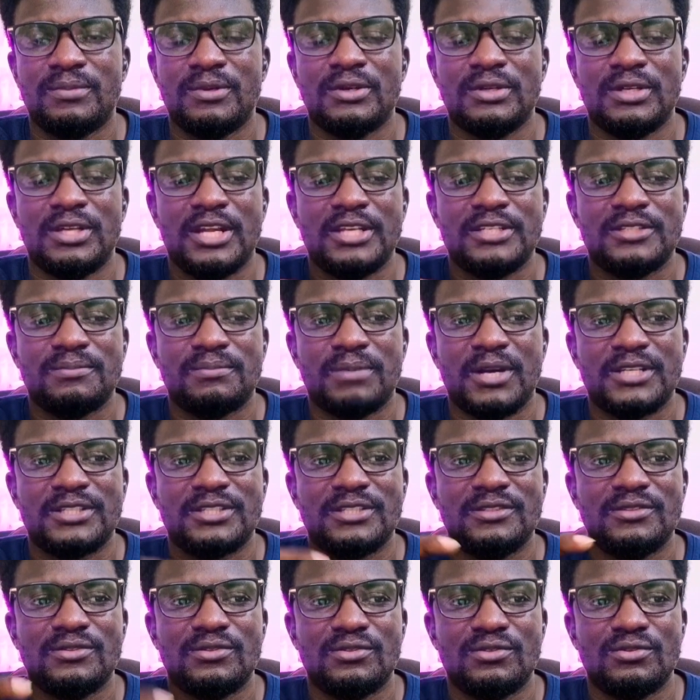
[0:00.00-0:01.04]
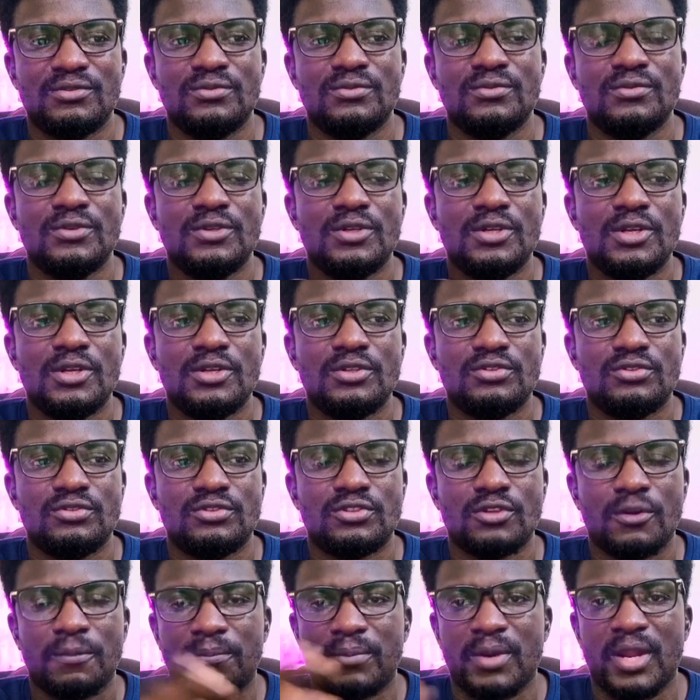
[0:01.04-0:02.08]
blood that's passing through to
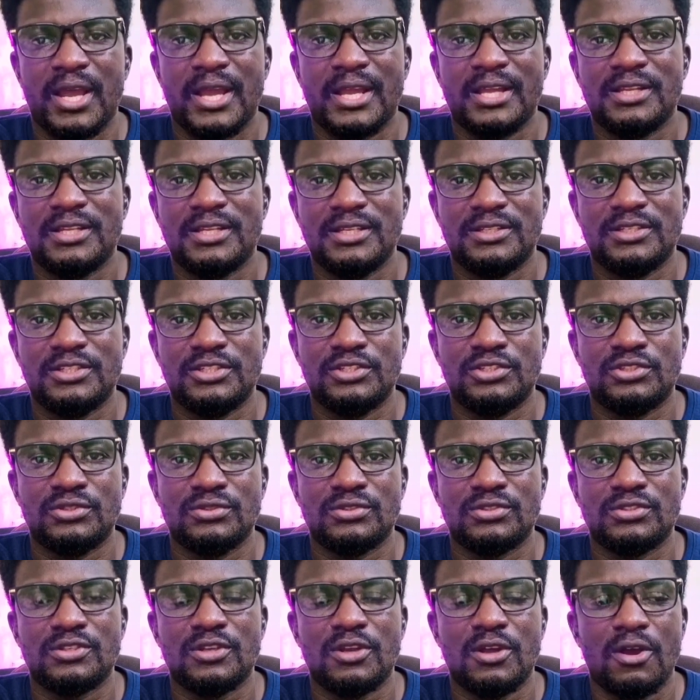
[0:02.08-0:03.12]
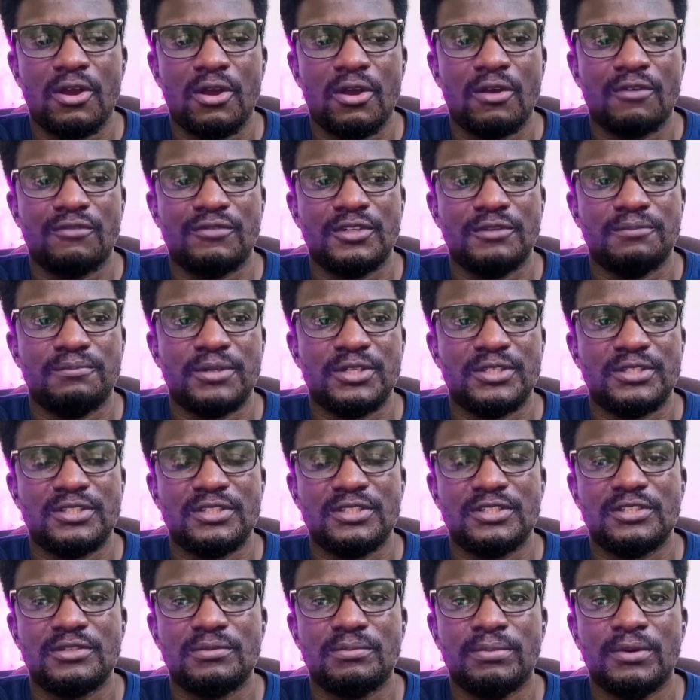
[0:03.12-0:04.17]
supply the tissues of the
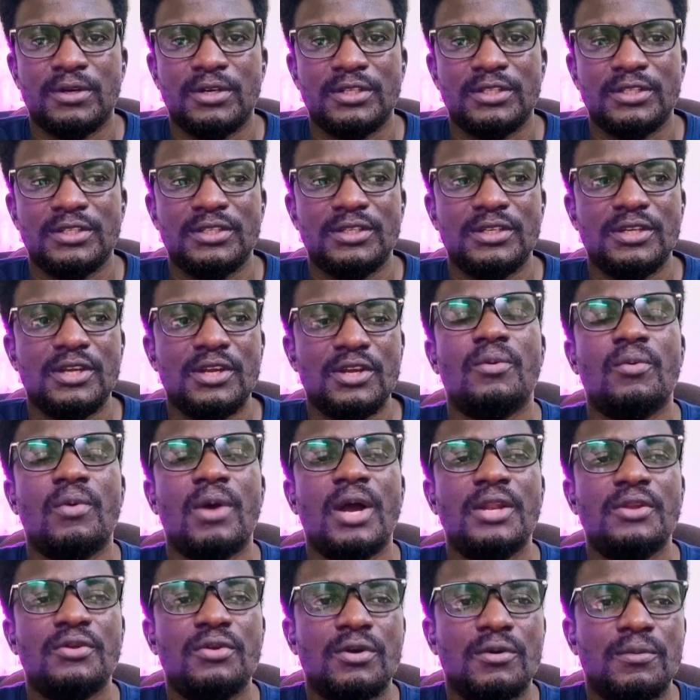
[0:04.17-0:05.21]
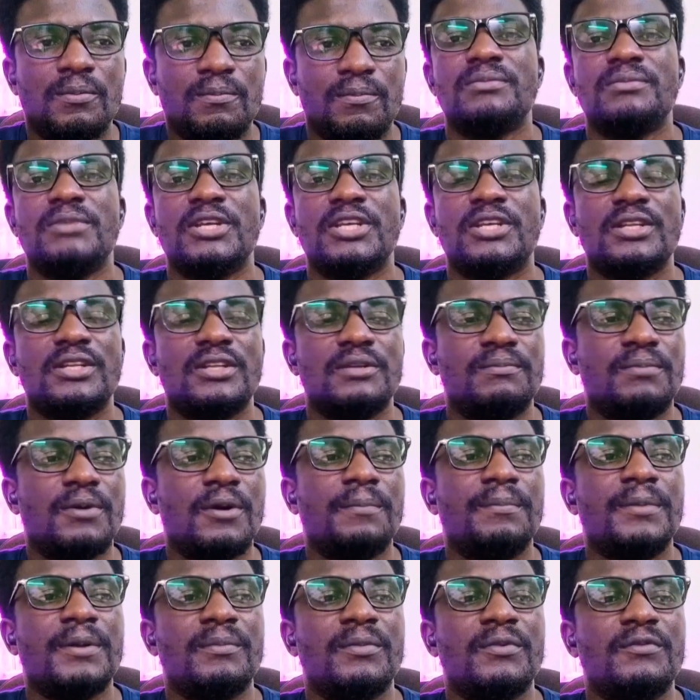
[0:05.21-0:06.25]
person's body. While you're making the
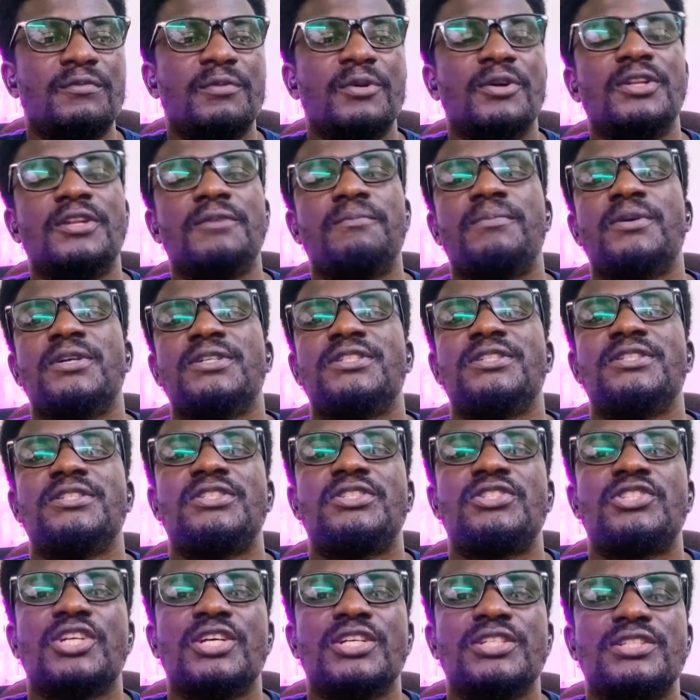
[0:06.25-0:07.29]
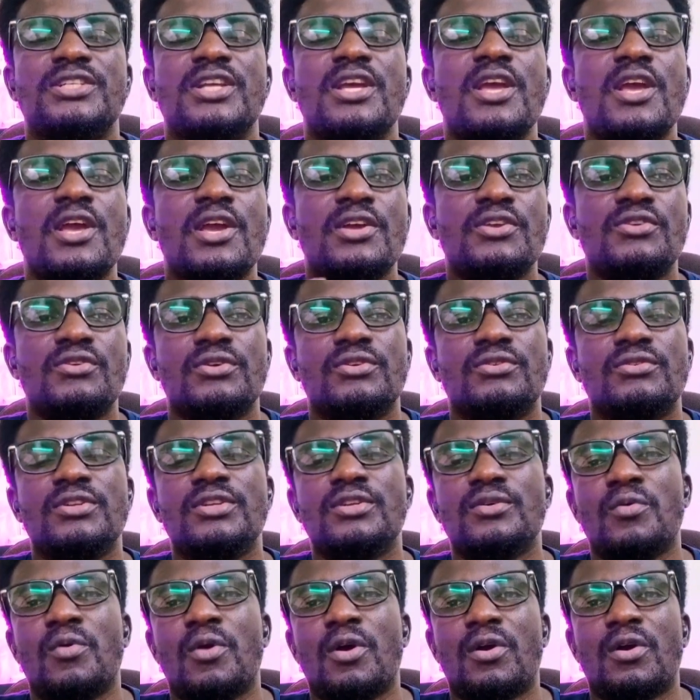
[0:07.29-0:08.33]
pumping movement on the person's chest, you're doing
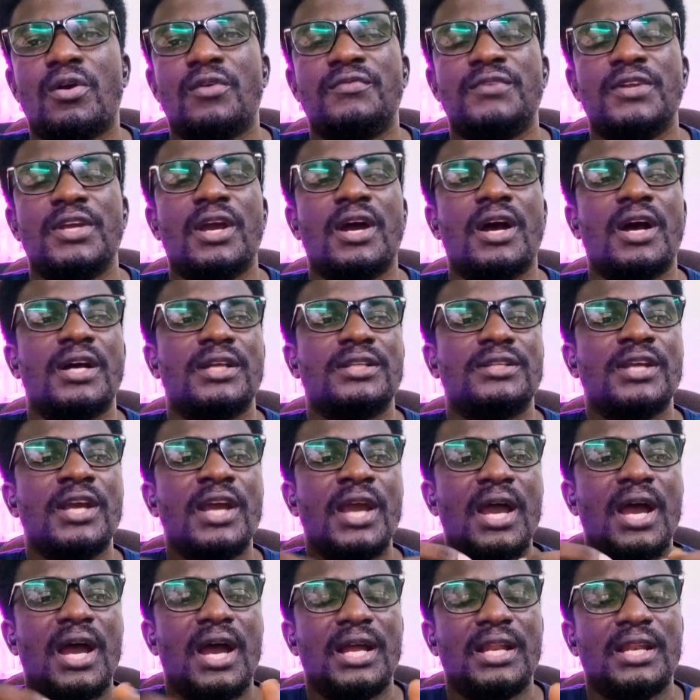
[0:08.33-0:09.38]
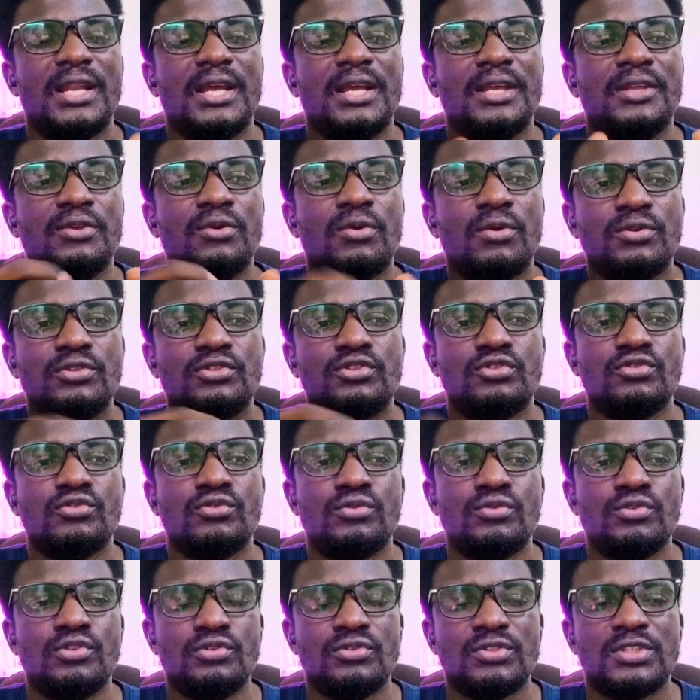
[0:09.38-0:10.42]
the work of the heart, and then you
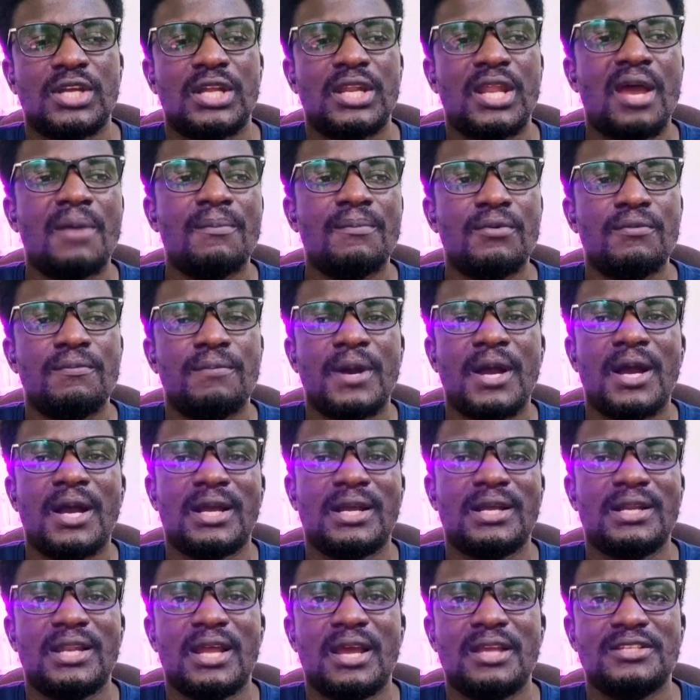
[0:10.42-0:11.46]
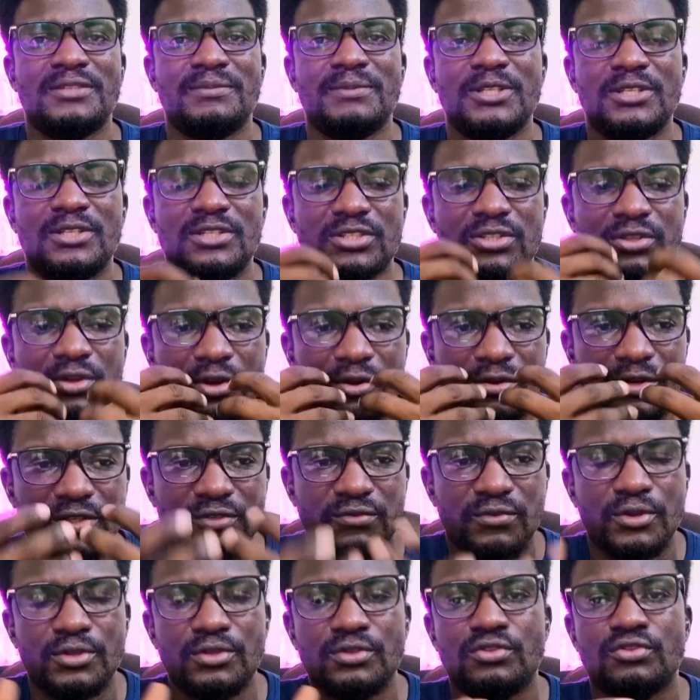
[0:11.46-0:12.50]
also use an ambu bag. That has been discouraged
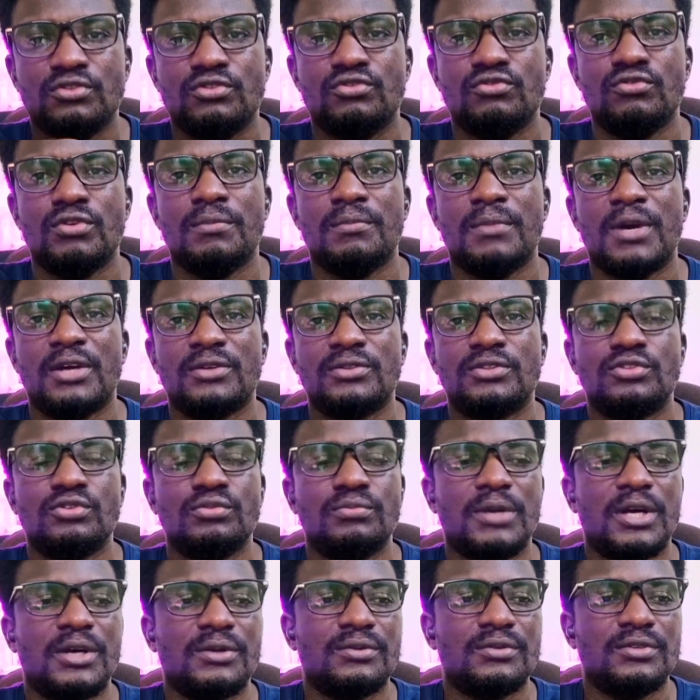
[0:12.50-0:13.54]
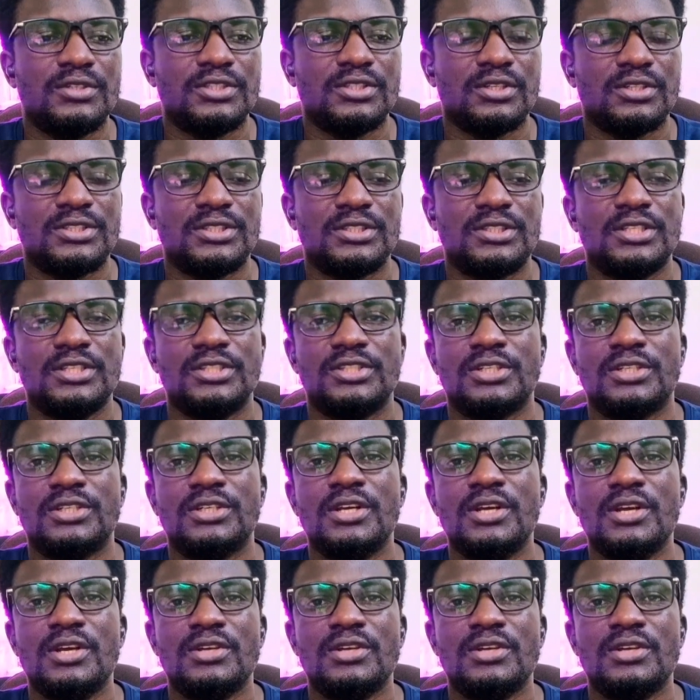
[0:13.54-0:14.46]
for you to do a mouth-to-mouth resuscitation.